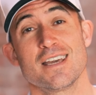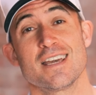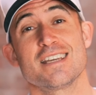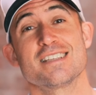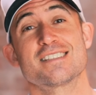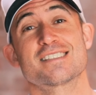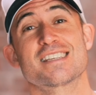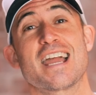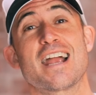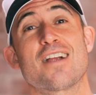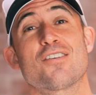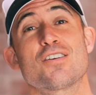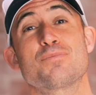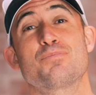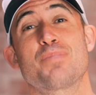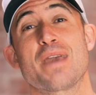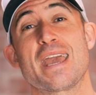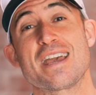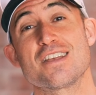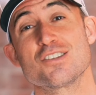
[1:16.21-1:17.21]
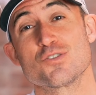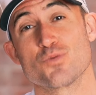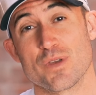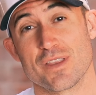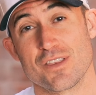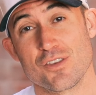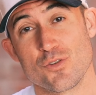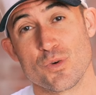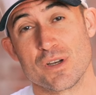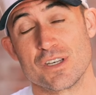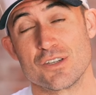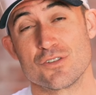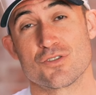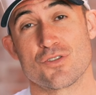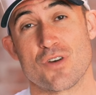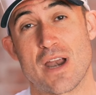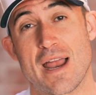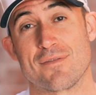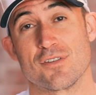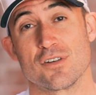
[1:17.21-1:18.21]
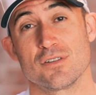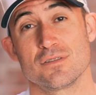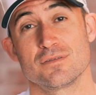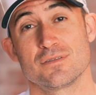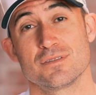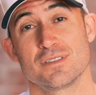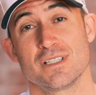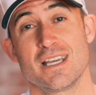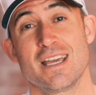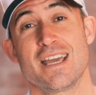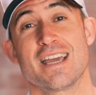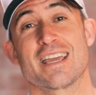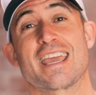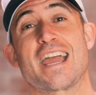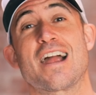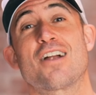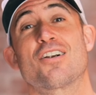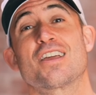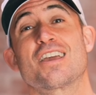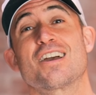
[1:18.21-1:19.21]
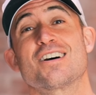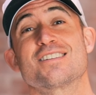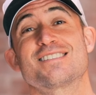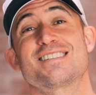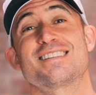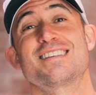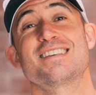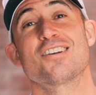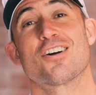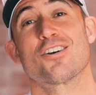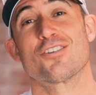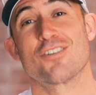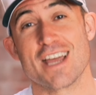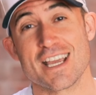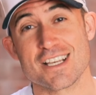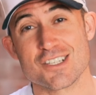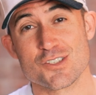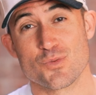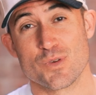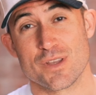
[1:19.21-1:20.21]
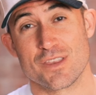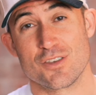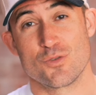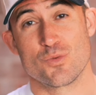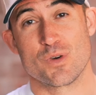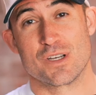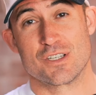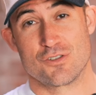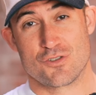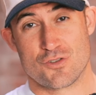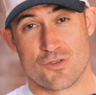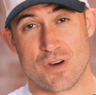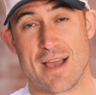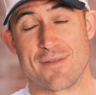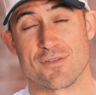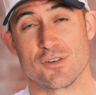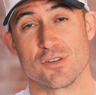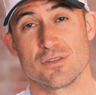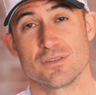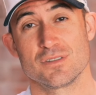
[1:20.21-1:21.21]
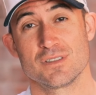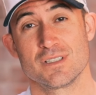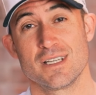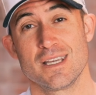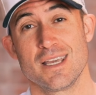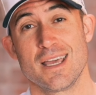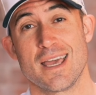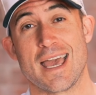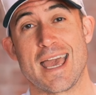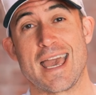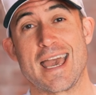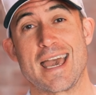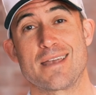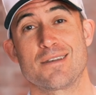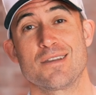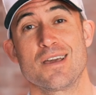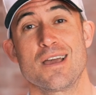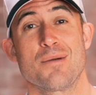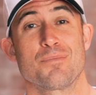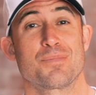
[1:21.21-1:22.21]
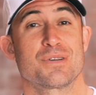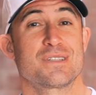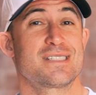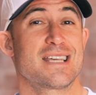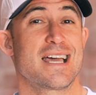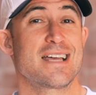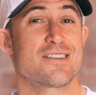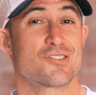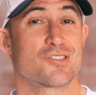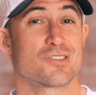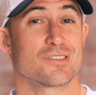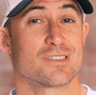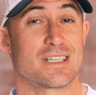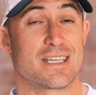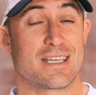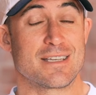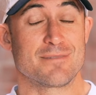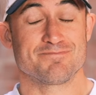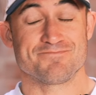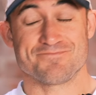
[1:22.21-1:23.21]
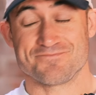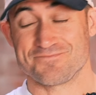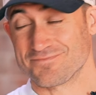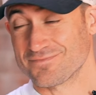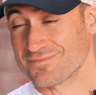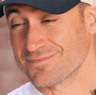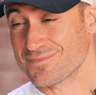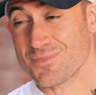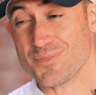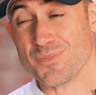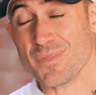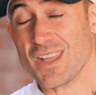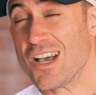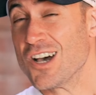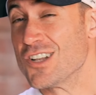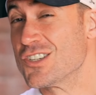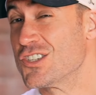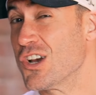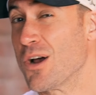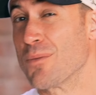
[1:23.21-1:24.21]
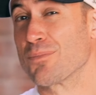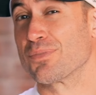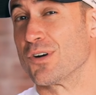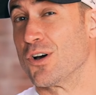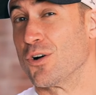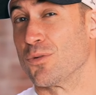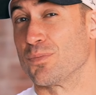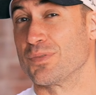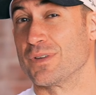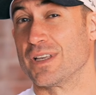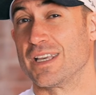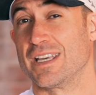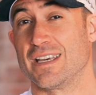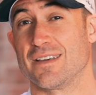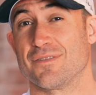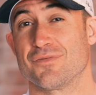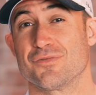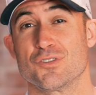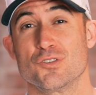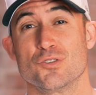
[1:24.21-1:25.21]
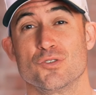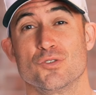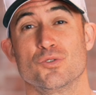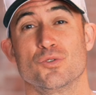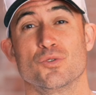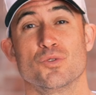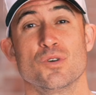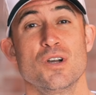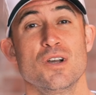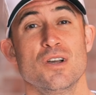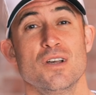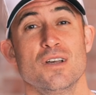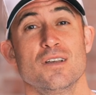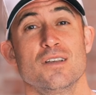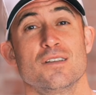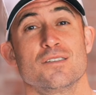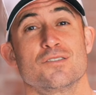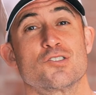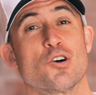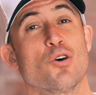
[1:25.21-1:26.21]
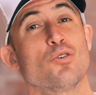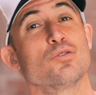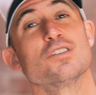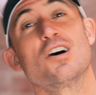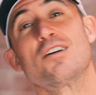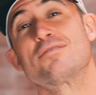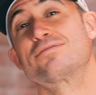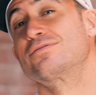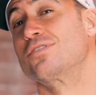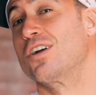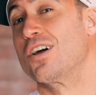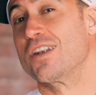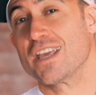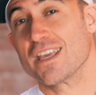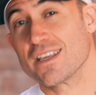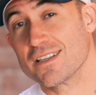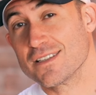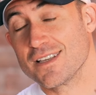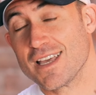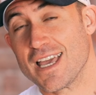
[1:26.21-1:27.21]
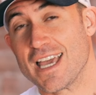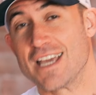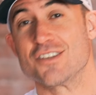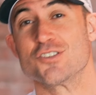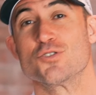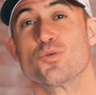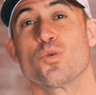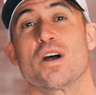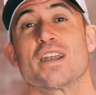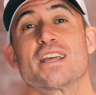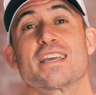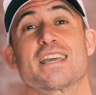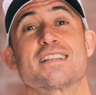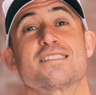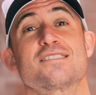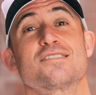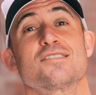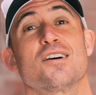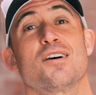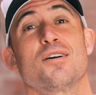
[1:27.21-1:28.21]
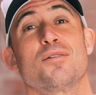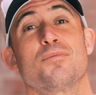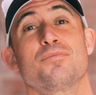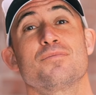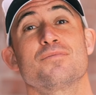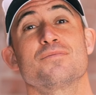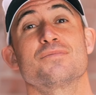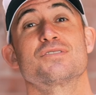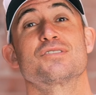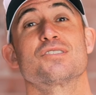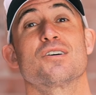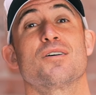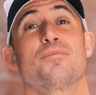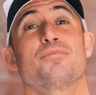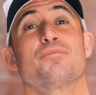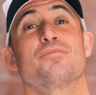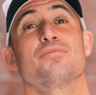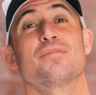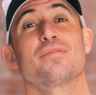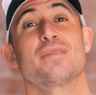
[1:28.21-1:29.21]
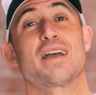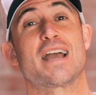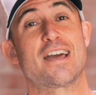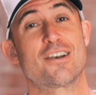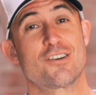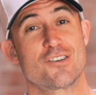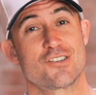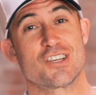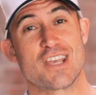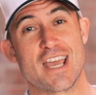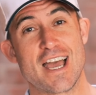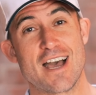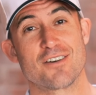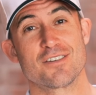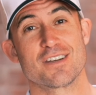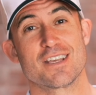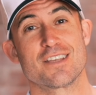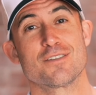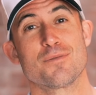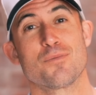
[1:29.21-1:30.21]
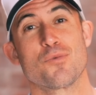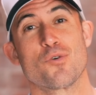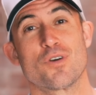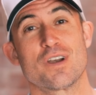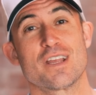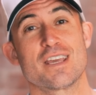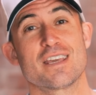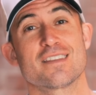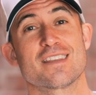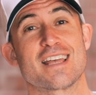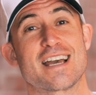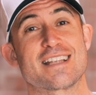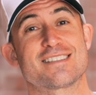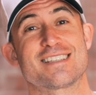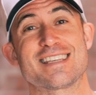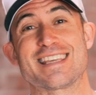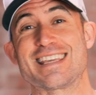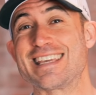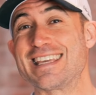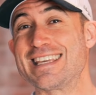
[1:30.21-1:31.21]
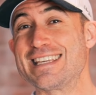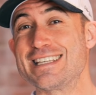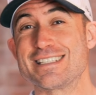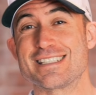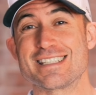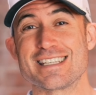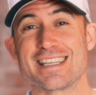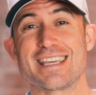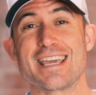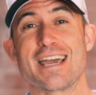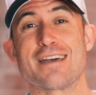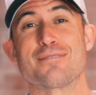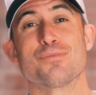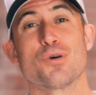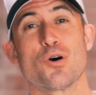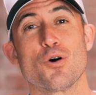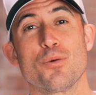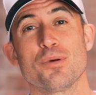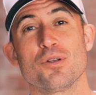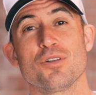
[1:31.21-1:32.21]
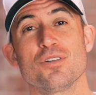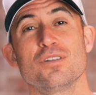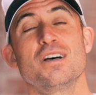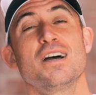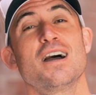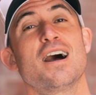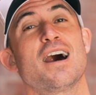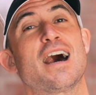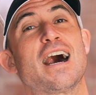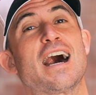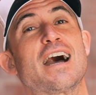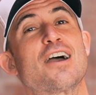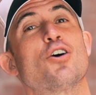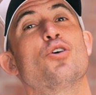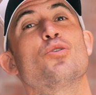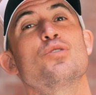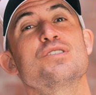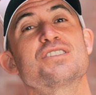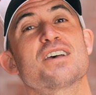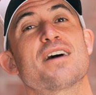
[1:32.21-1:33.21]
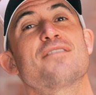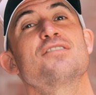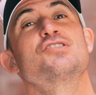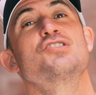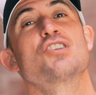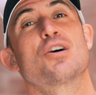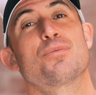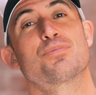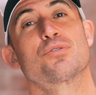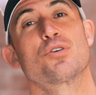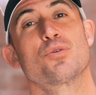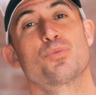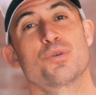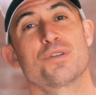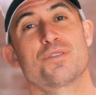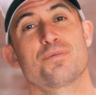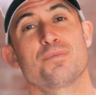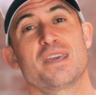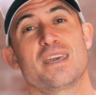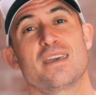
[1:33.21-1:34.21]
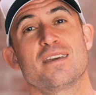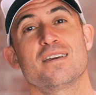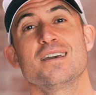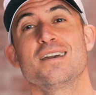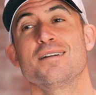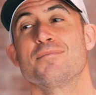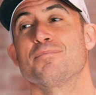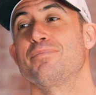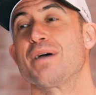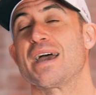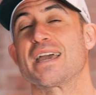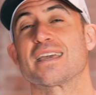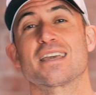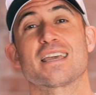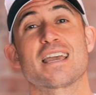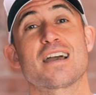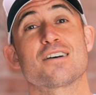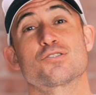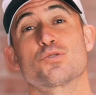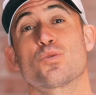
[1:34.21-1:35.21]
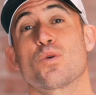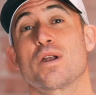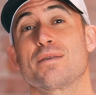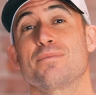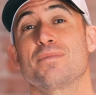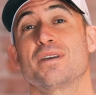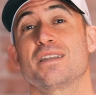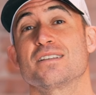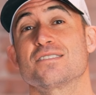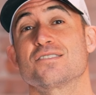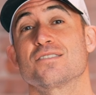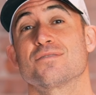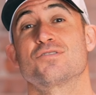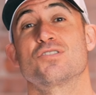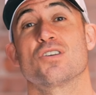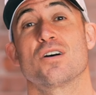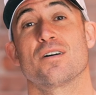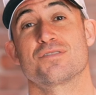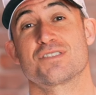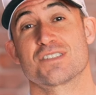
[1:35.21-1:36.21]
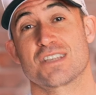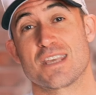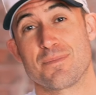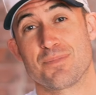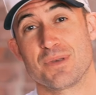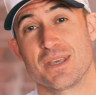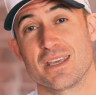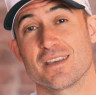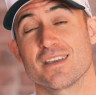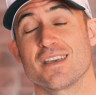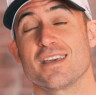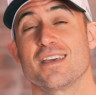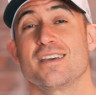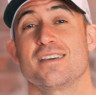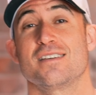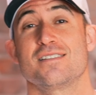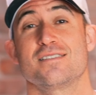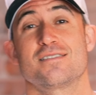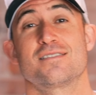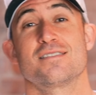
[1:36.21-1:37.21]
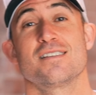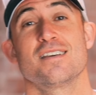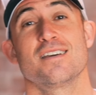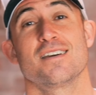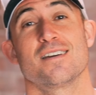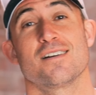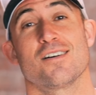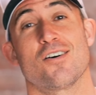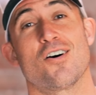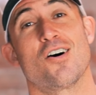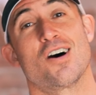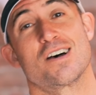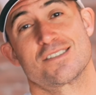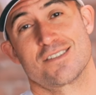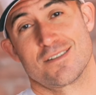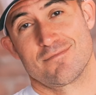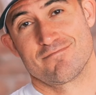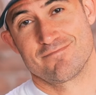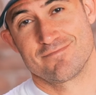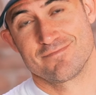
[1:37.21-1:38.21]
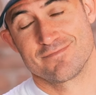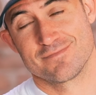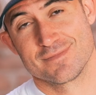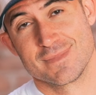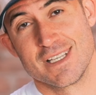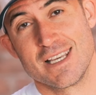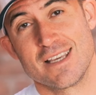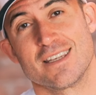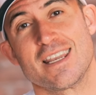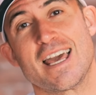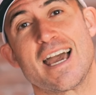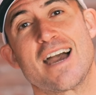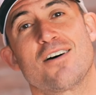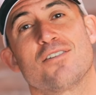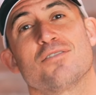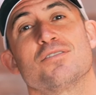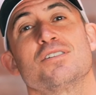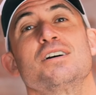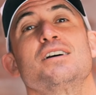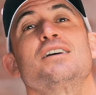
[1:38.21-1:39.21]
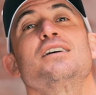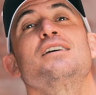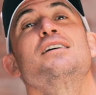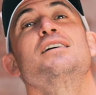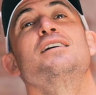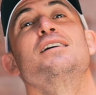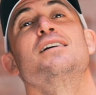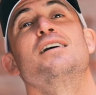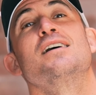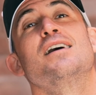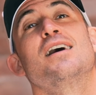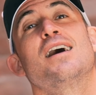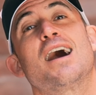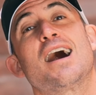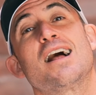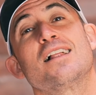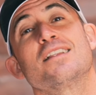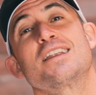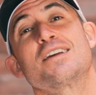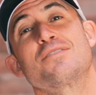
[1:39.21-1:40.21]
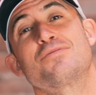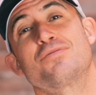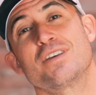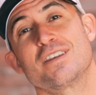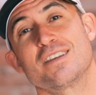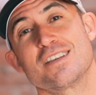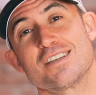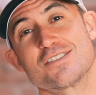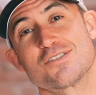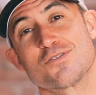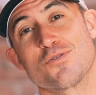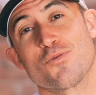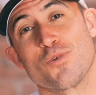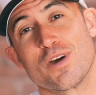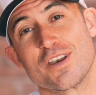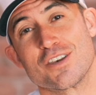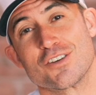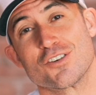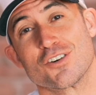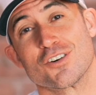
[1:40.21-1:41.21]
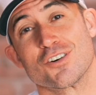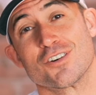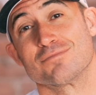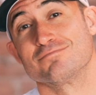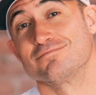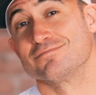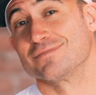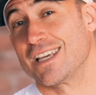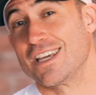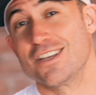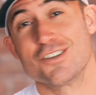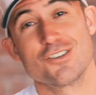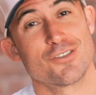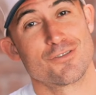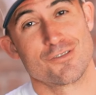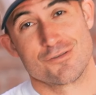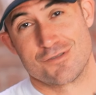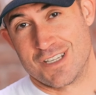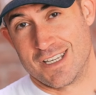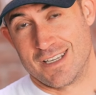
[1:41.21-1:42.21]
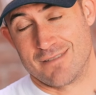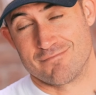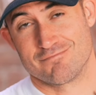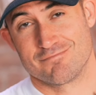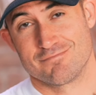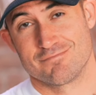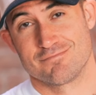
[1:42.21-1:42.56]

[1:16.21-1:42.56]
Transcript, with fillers: is carry bands with you when you travel, carry a TRX with you when you travel, and potentially a jump rope if you don't love running and you wanna get some, some energy out in the morning that's easy and mobile, I always have a jump rope with me. Banging out 20 minutes of, of skipping is awesome. Now, holiday fitness when you're in your routine.